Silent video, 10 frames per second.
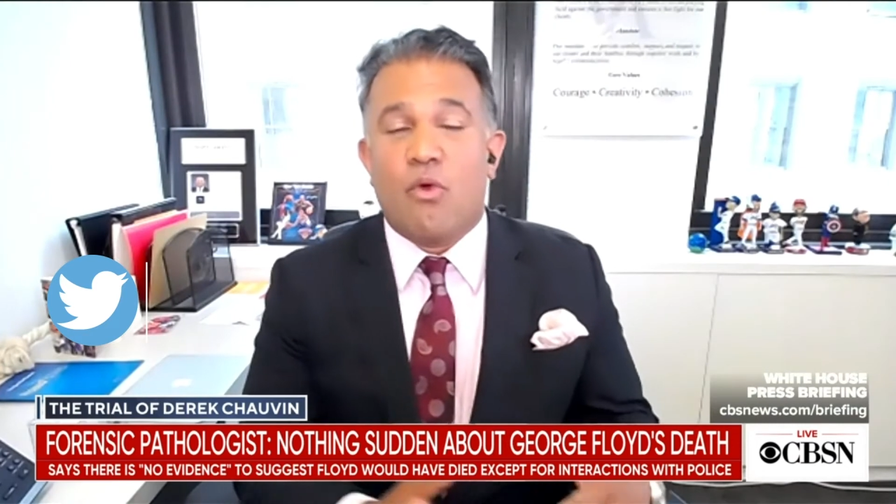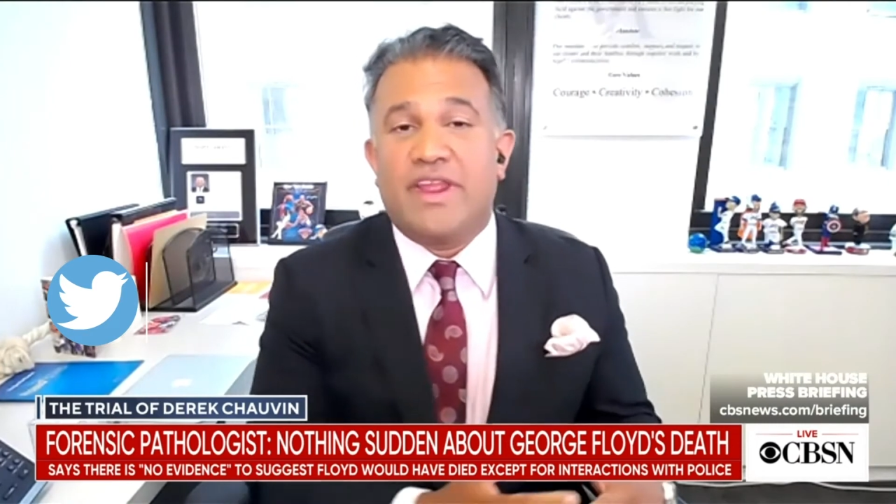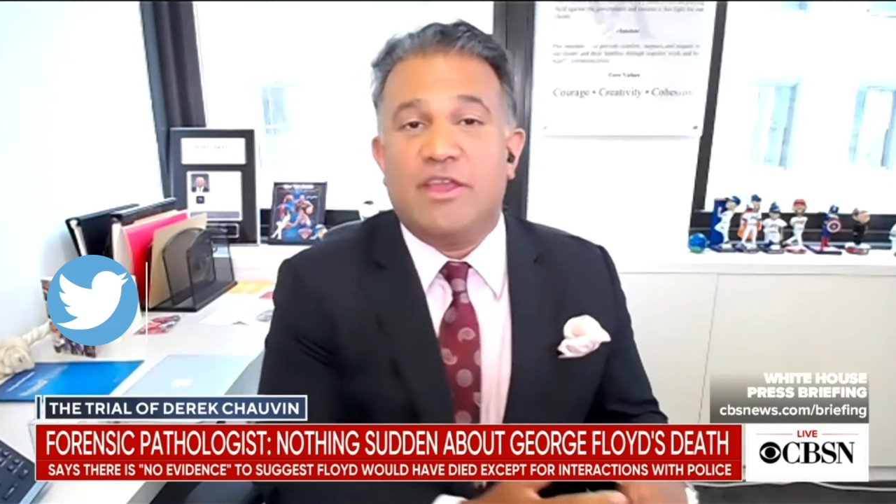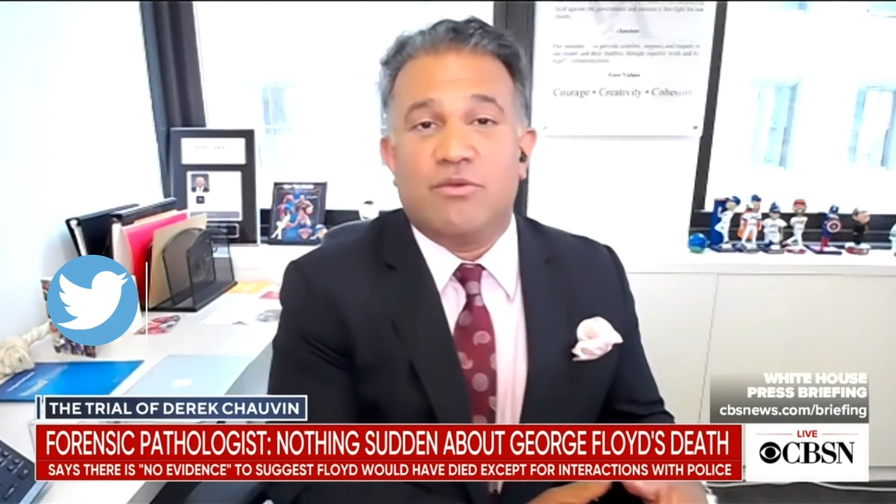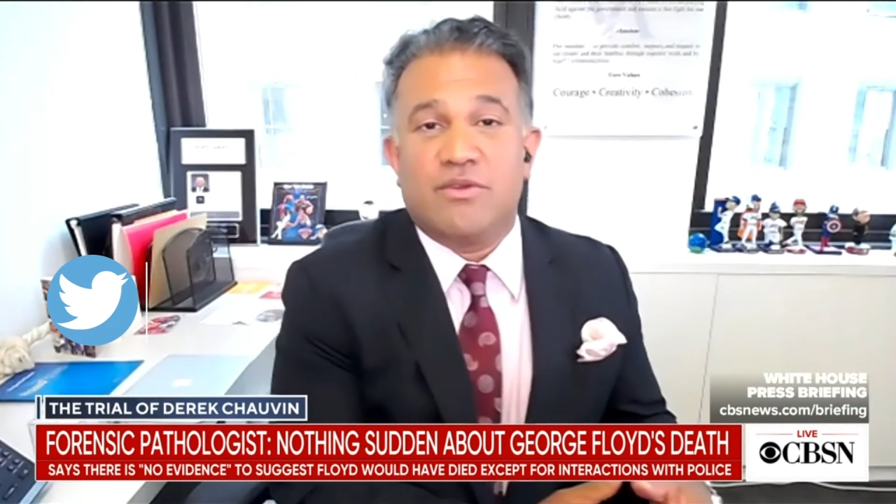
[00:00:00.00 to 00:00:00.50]

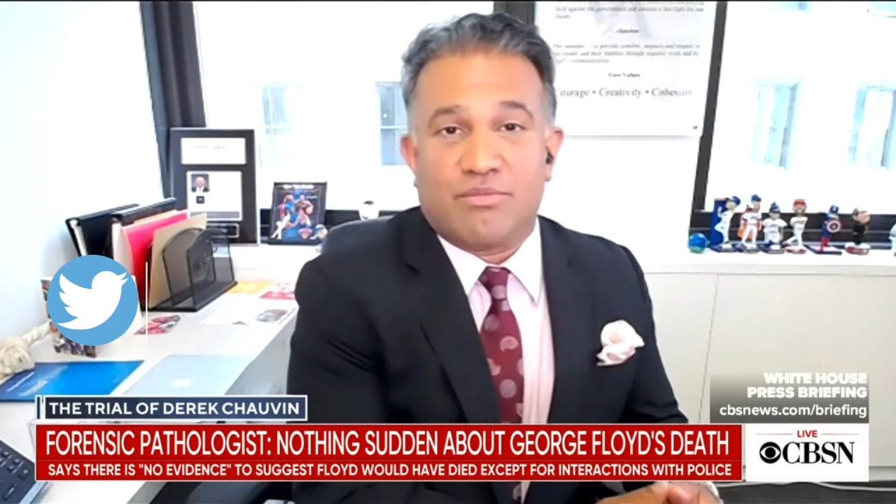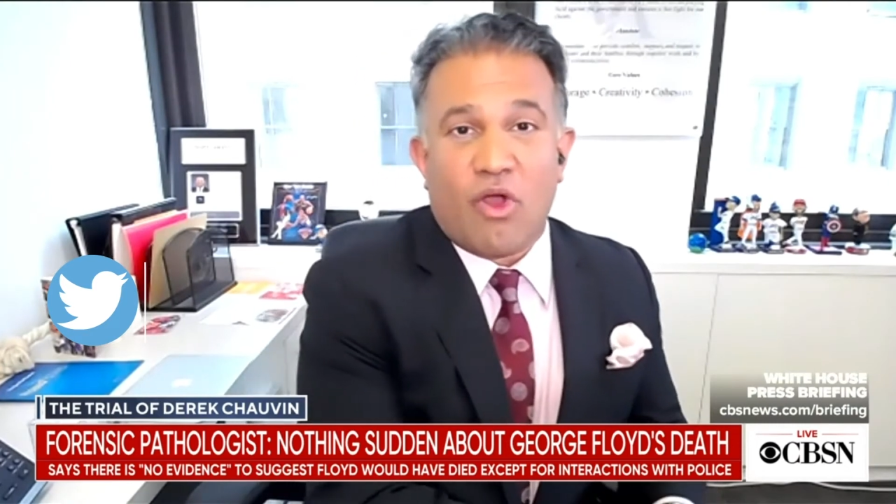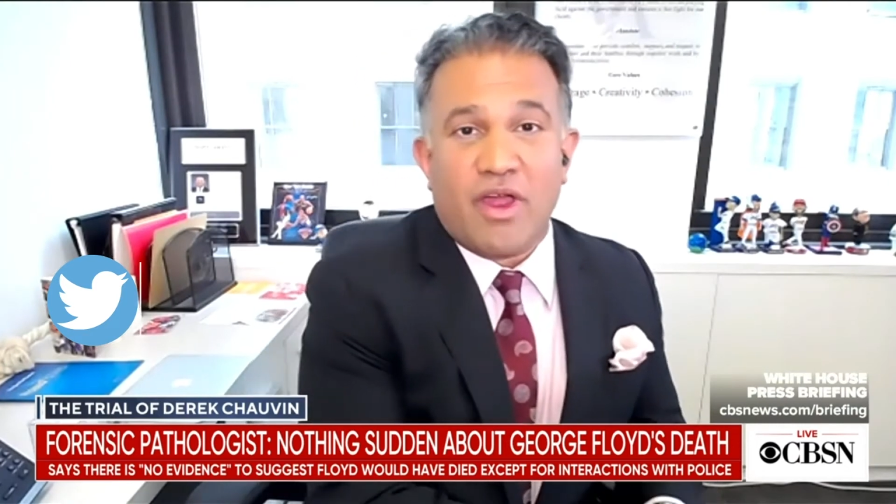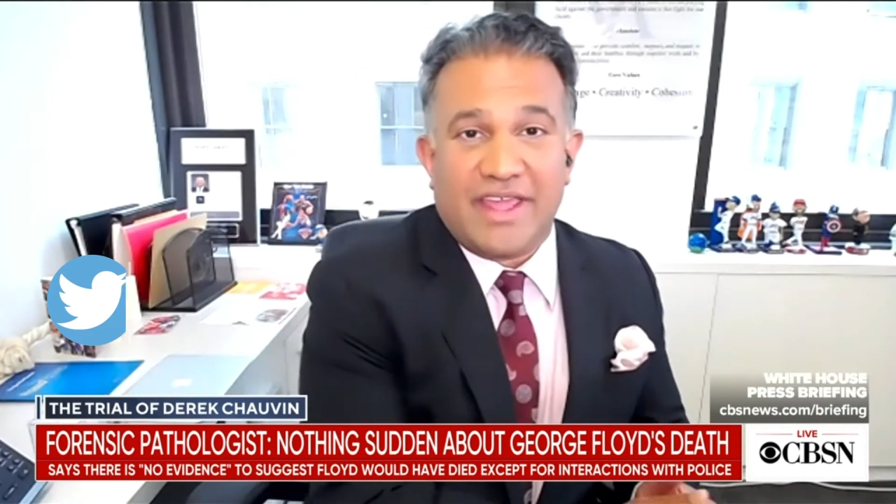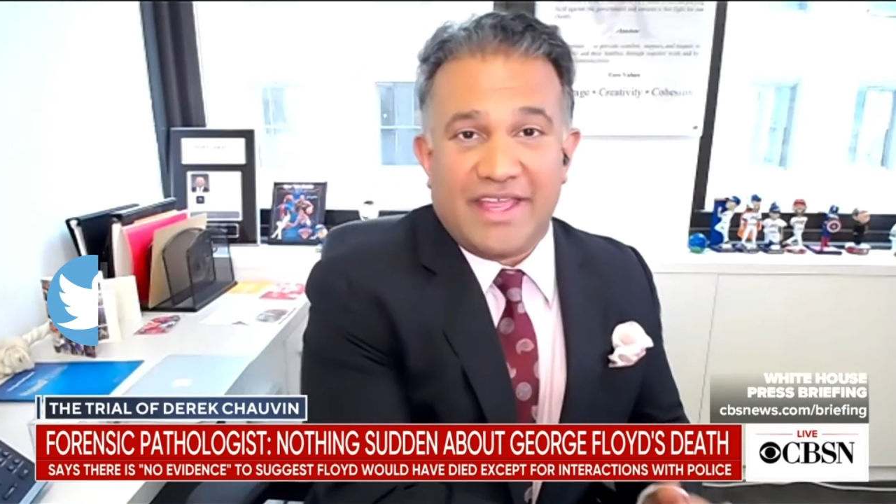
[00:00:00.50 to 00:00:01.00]
he was
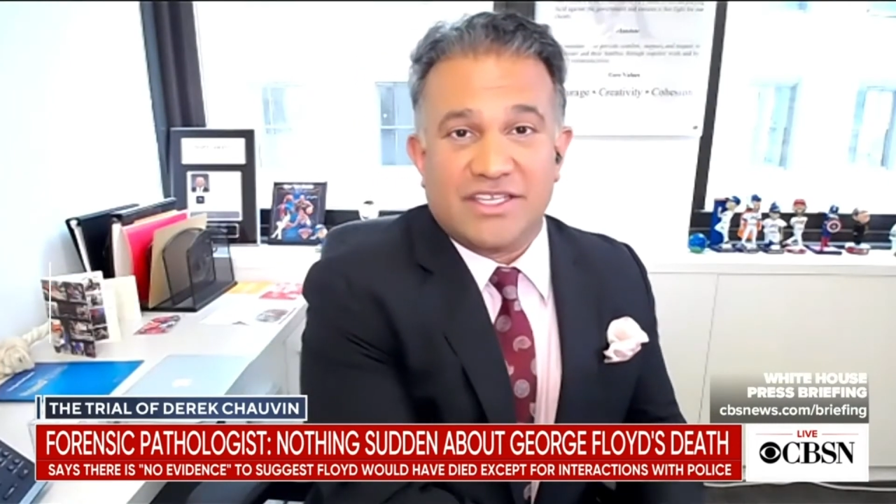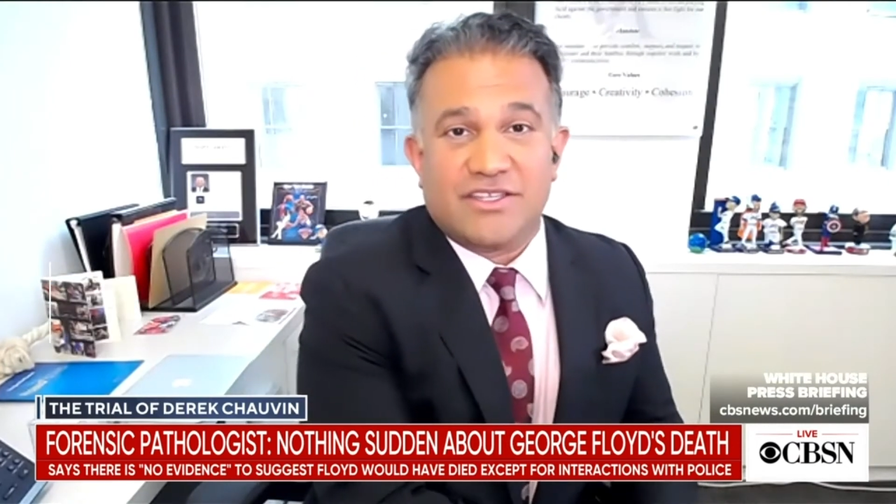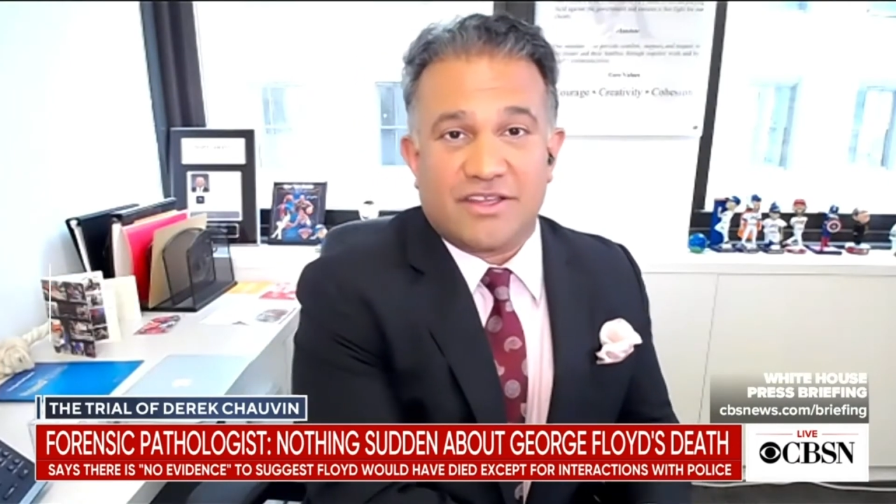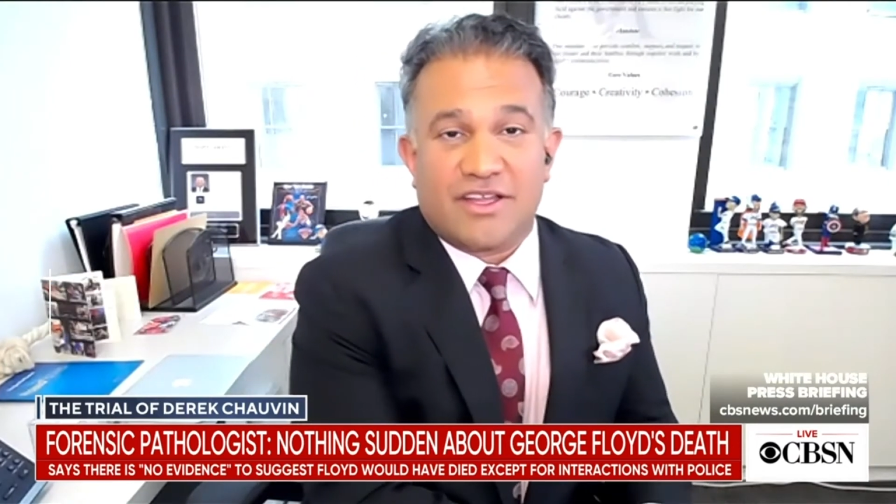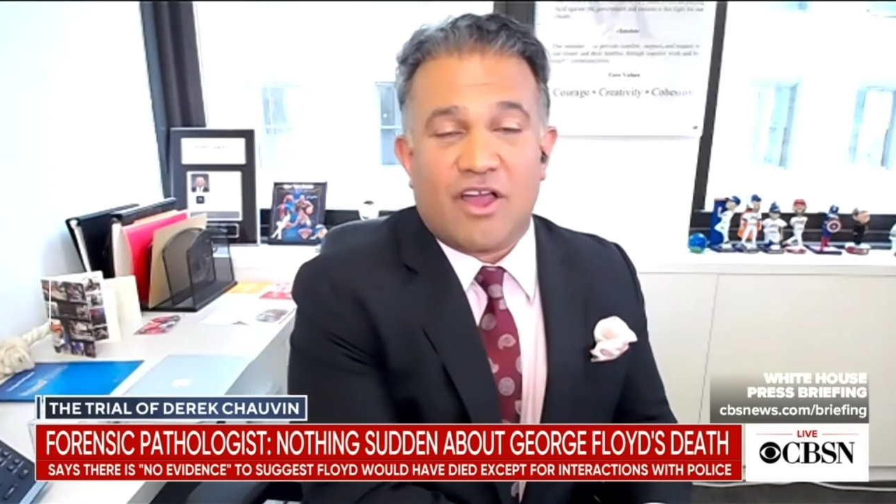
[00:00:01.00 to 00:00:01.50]
brought into the
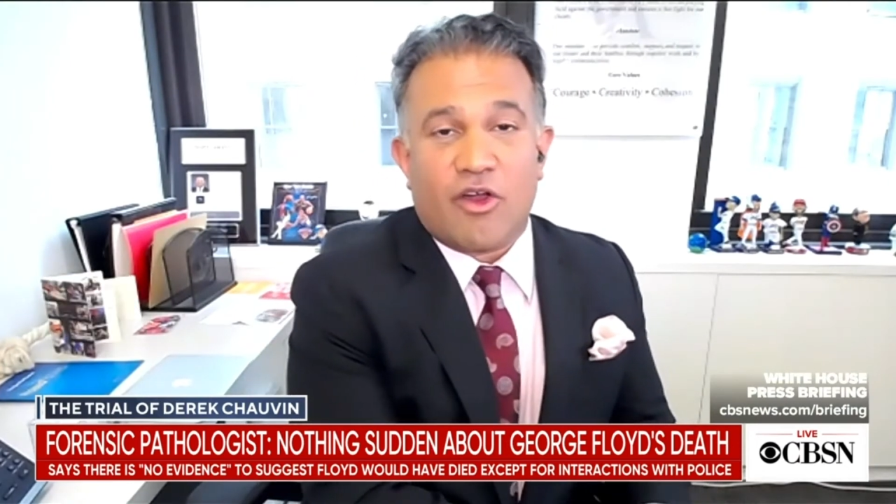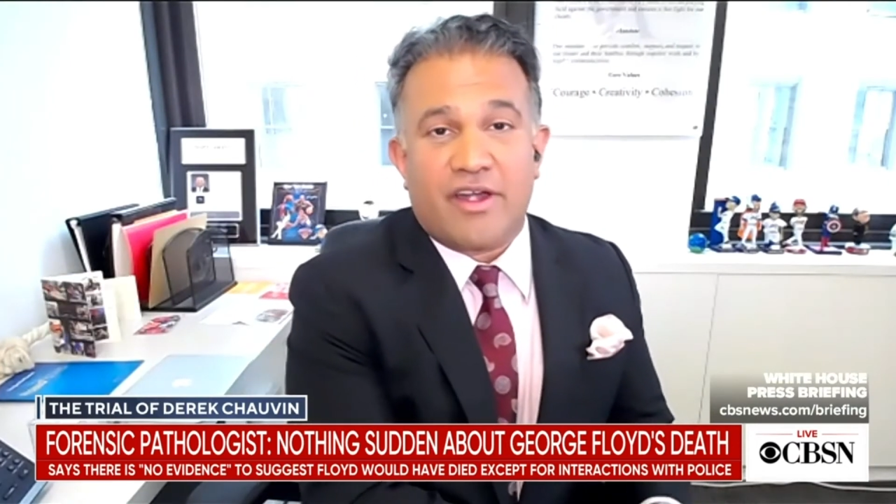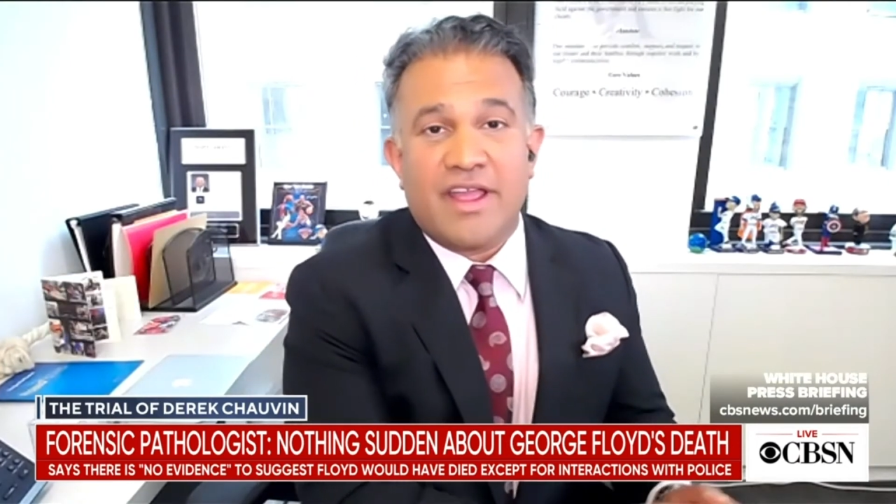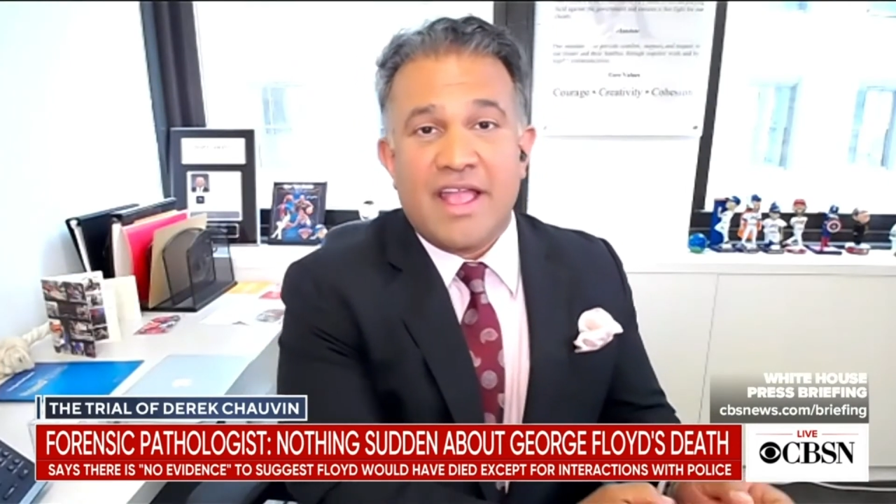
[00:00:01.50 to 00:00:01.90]
car